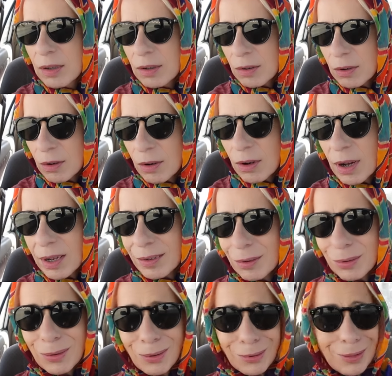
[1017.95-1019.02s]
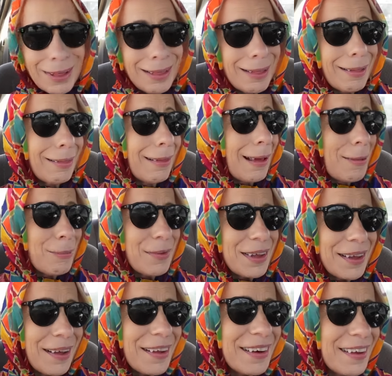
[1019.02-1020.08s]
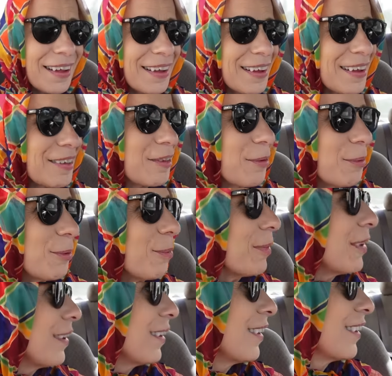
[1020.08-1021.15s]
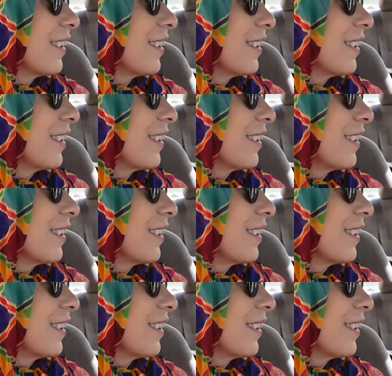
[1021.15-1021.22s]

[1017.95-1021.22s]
So I don't know that they'll let me in, like, as a woman.